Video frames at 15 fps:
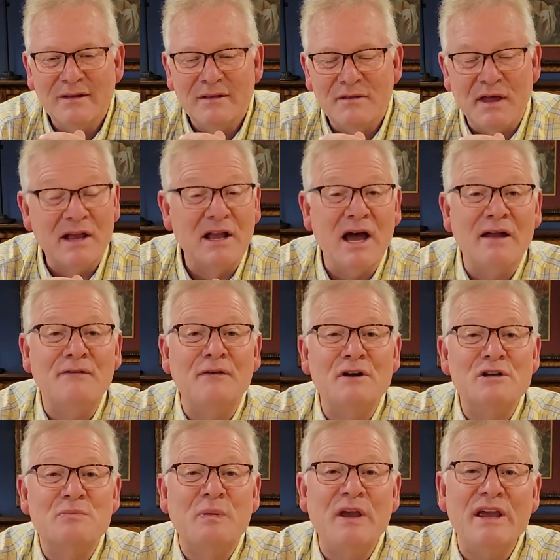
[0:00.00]
Thank God for
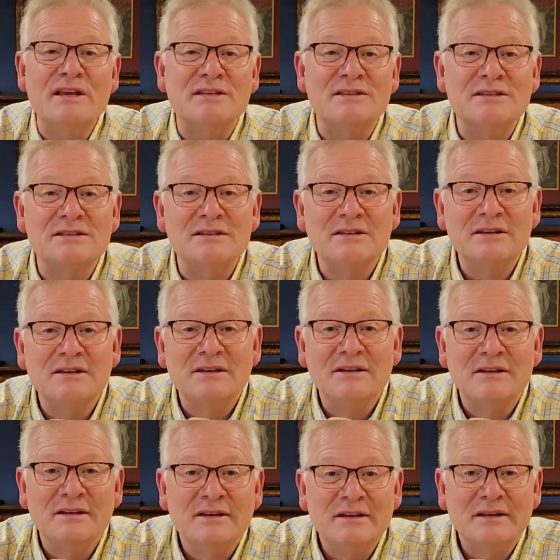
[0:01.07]
his peace,
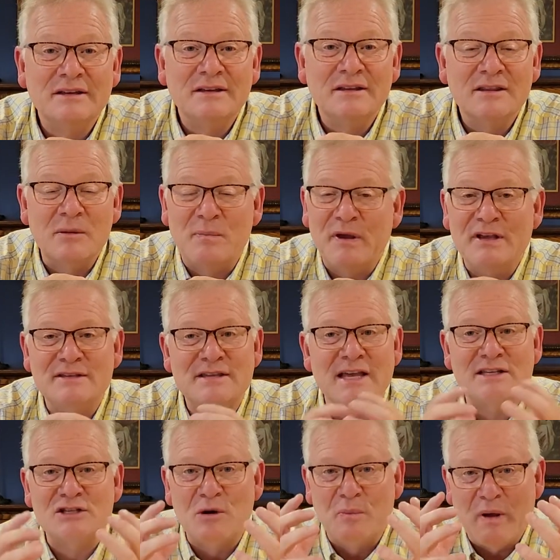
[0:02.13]
the peace
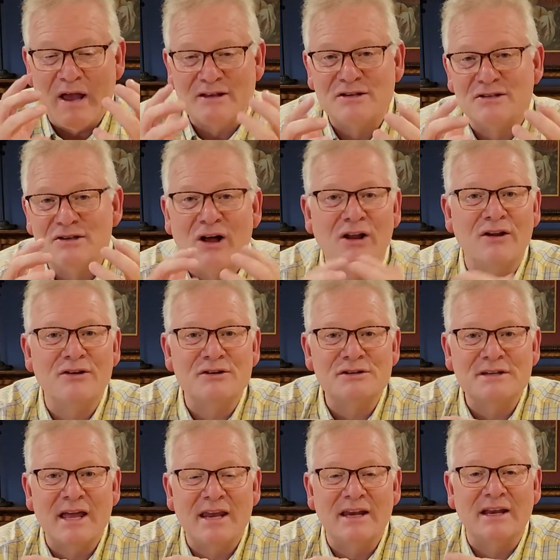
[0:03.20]
that surpasses all
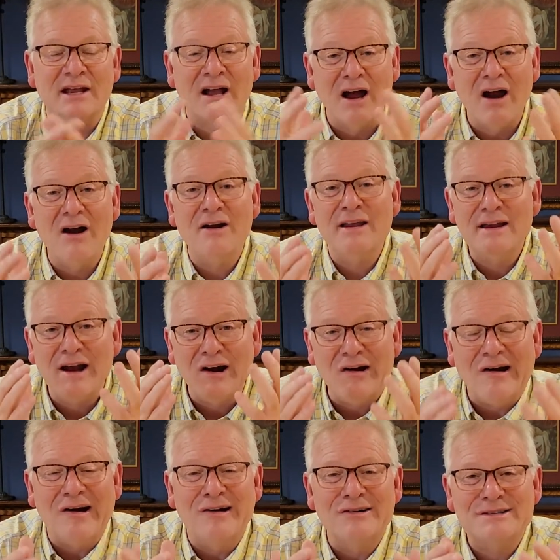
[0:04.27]
understanding, guarding our
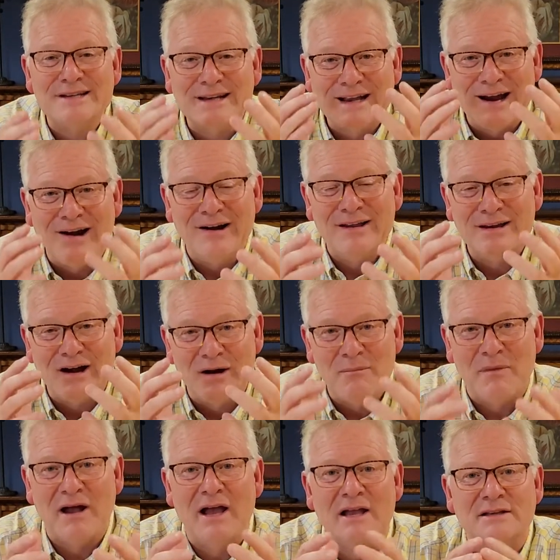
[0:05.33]
hearts and guarding our
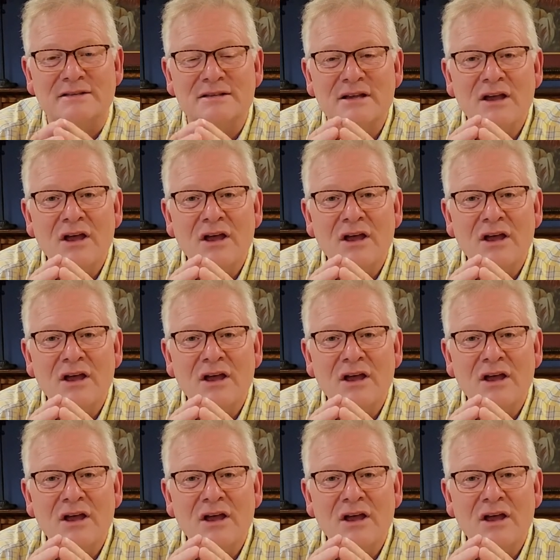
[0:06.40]
minds.